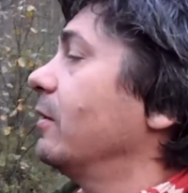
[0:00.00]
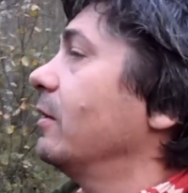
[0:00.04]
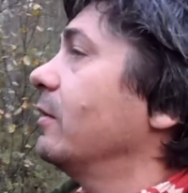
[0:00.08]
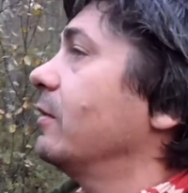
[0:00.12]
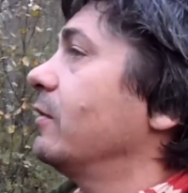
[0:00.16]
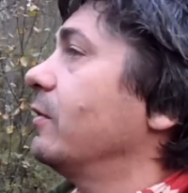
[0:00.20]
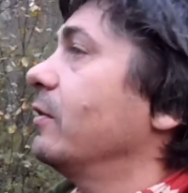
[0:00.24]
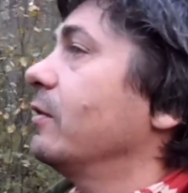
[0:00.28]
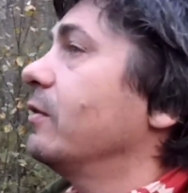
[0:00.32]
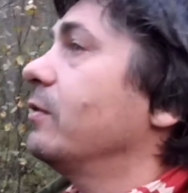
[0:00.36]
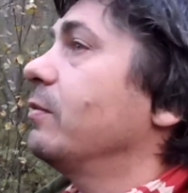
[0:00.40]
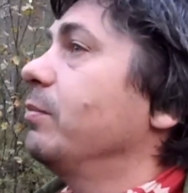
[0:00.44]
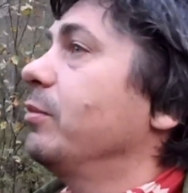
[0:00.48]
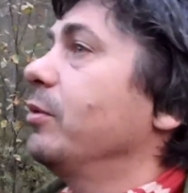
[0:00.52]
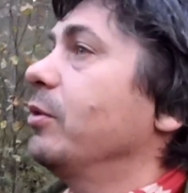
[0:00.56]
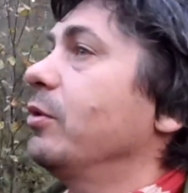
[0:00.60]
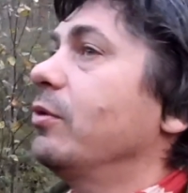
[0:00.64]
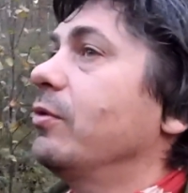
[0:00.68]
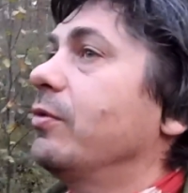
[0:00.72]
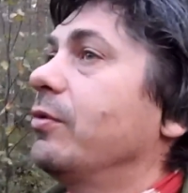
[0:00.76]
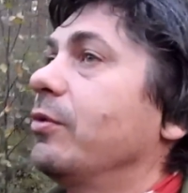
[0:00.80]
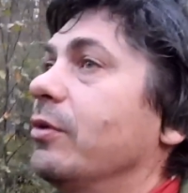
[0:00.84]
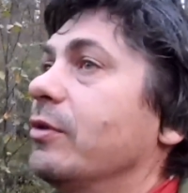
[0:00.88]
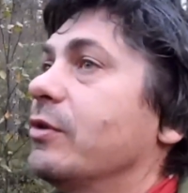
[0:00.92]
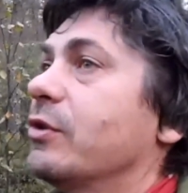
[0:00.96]
It's
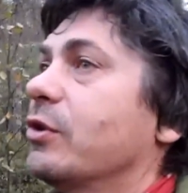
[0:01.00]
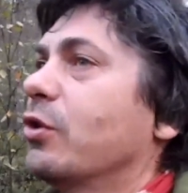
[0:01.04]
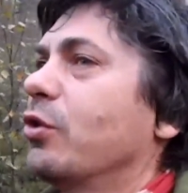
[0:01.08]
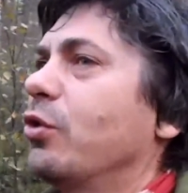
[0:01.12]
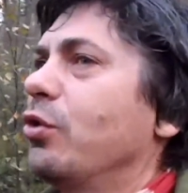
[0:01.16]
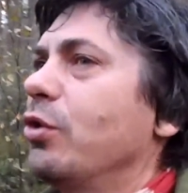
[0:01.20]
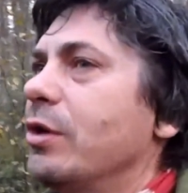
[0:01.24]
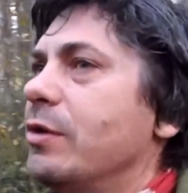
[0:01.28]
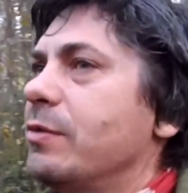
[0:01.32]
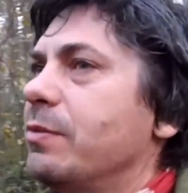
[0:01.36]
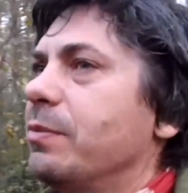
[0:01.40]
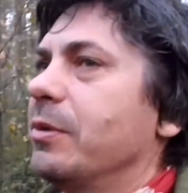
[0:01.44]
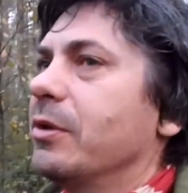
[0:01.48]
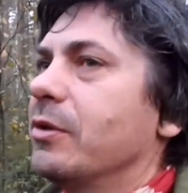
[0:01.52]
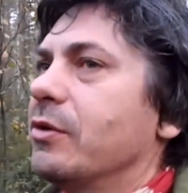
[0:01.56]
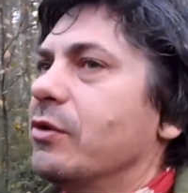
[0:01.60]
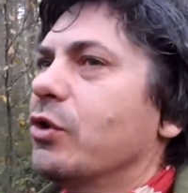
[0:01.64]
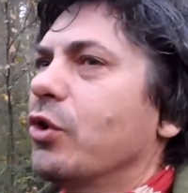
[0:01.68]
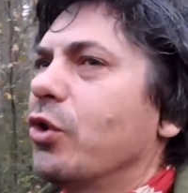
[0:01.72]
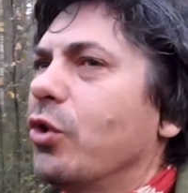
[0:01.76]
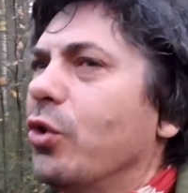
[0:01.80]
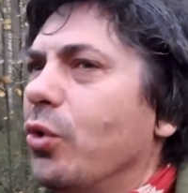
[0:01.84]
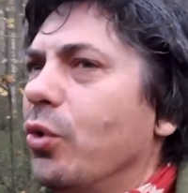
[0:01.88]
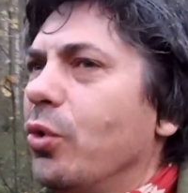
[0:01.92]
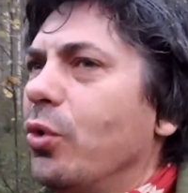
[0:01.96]
beautiful, it's crisp, it's
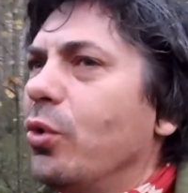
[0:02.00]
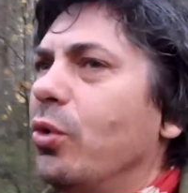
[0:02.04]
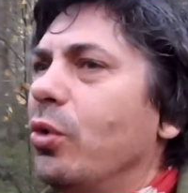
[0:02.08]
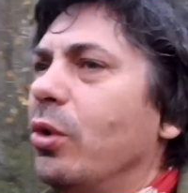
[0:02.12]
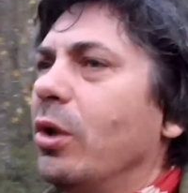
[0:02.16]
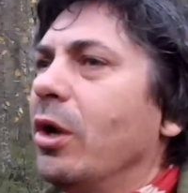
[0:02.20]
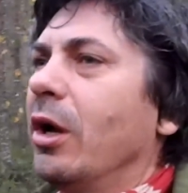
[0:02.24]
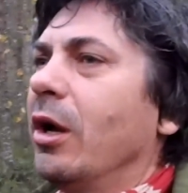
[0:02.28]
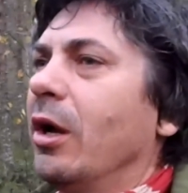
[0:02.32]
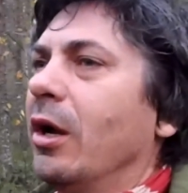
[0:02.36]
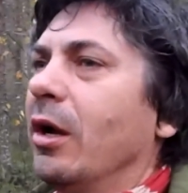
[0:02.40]
cool.